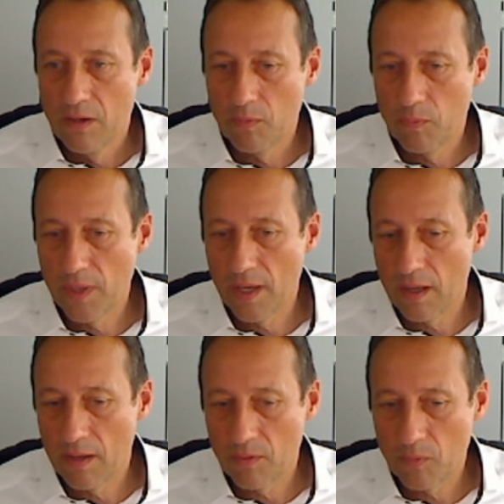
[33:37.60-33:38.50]
We
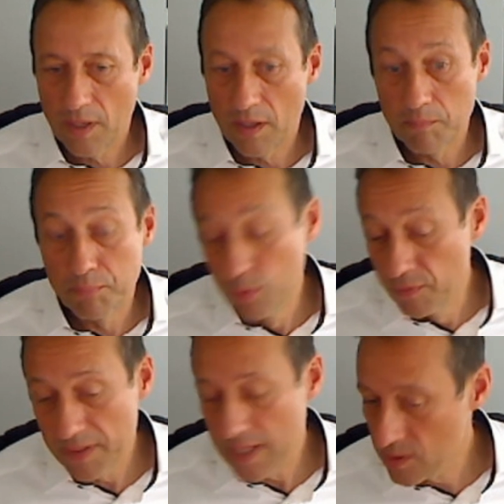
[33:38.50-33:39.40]
are
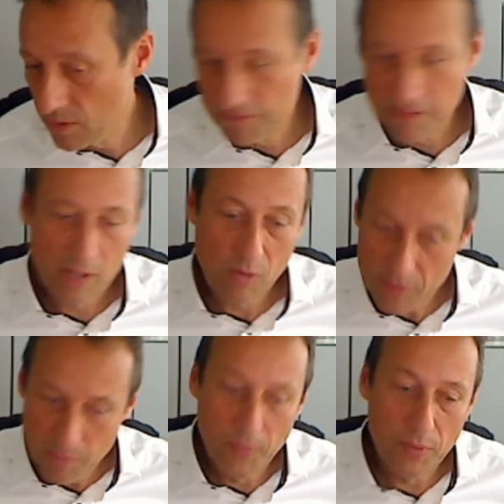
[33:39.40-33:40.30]
improving their software,
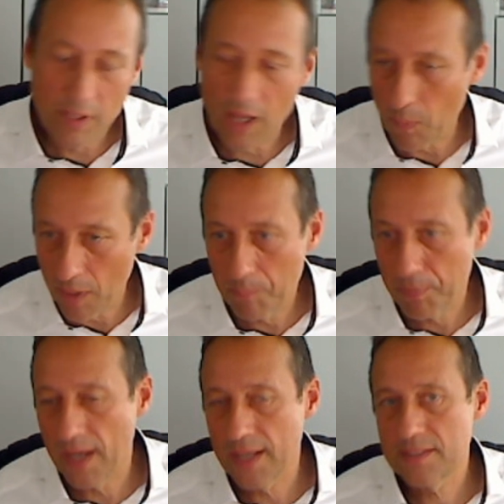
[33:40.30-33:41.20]
contributing our
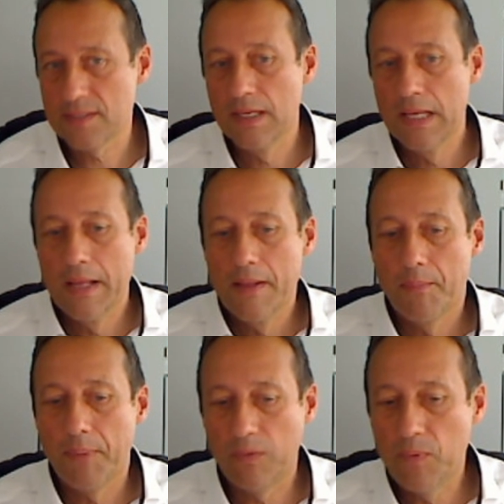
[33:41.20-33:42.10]
parts,
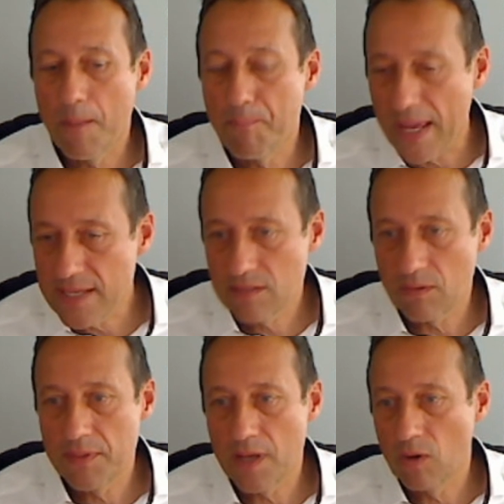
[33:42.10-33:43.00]
but we are based
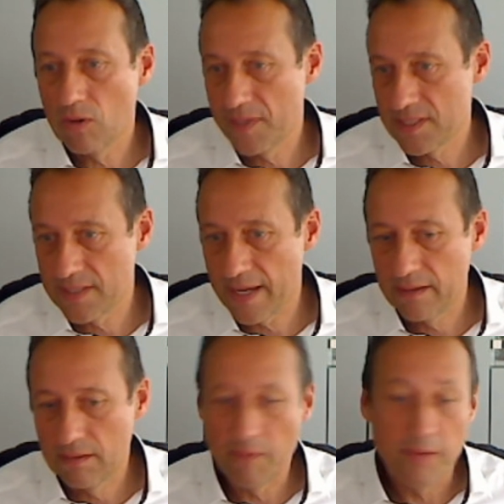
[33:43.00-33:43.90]
on the Autoware stack,
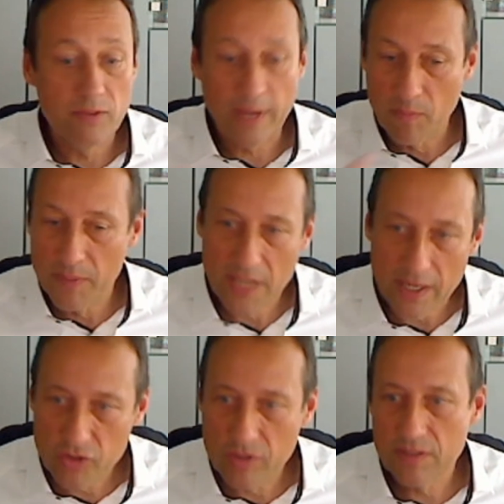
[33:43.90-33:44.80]
giving
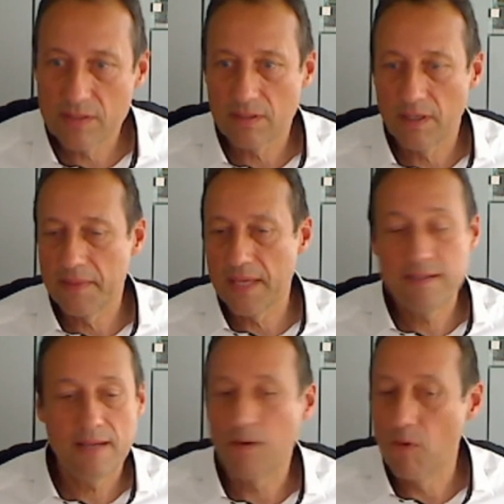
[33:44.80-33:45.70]
recommendations, and they
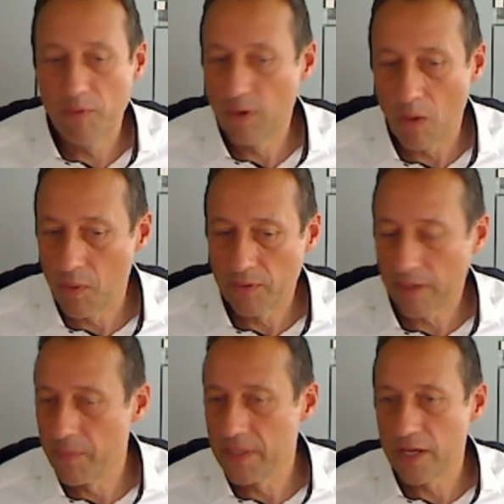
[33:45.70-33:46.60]
take over our
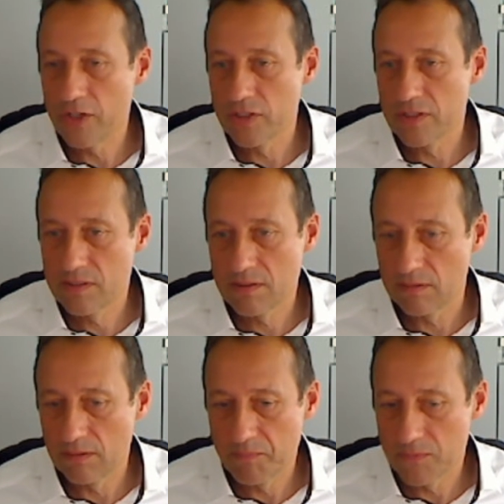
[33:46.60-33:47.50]
recommendations
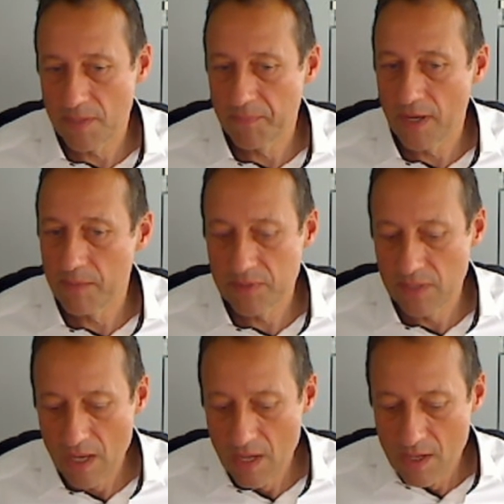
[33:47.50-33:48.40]
sometimes,
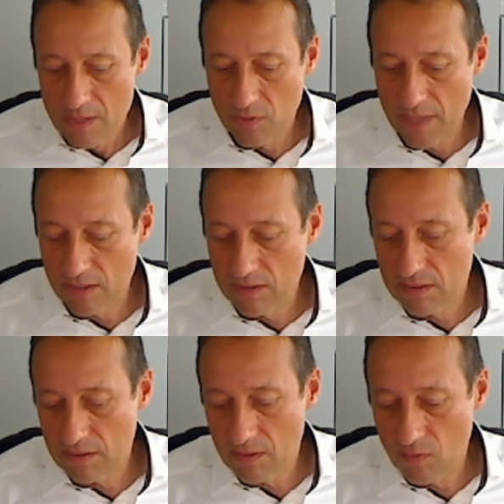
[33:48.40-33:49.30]
so that
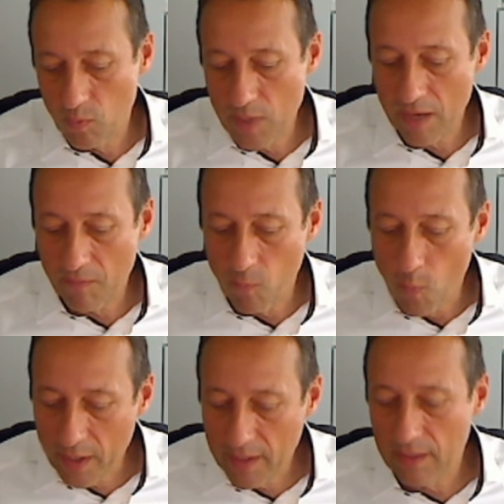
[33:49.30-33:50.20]
we are
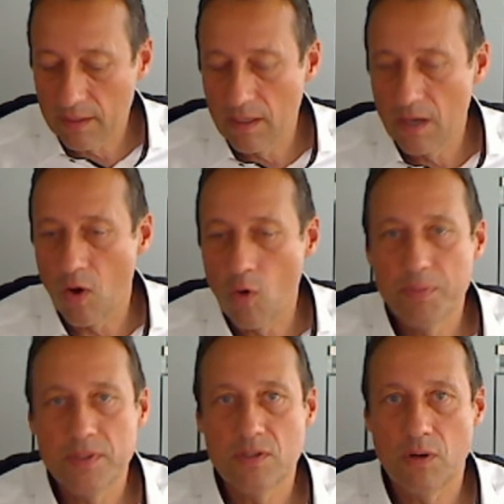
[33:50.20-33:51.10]
working in an
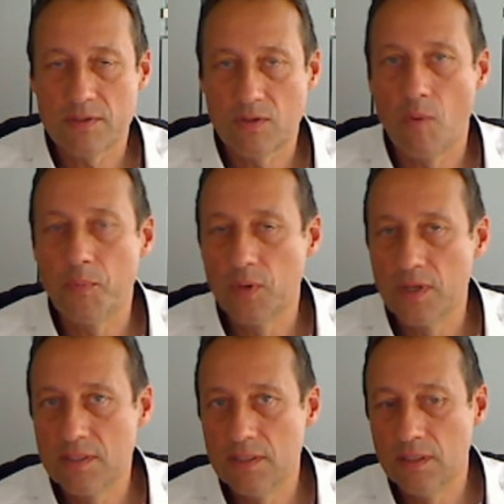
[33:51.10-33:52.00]
open source
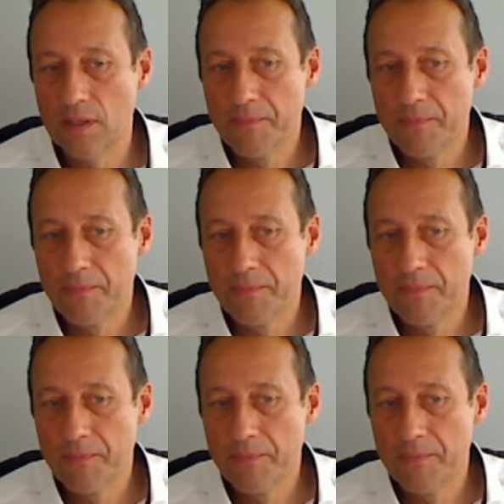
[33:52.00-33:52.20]
community